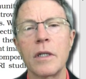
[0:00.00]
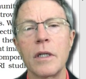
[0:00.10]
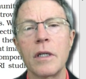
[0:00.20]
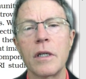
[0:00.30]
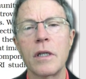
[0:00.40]

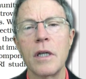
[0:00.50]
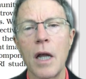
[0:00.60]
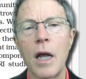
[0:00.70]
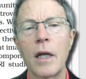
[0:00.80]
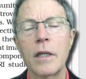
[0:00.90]
is
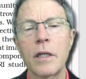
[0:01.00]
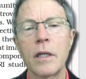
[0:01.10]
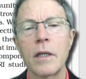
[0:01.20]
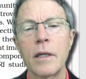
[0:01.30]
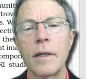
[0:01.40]
not
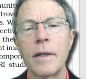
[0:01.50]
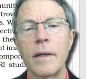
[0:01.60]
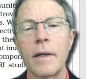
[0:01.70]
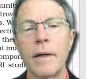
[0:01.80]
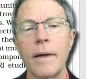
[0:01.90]

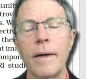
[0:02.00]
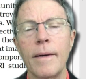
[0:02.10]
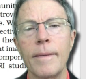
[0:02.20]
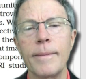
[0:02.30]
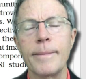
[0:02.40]

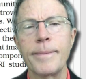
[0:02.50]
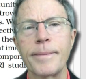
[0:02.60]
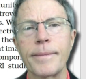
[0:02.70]
um,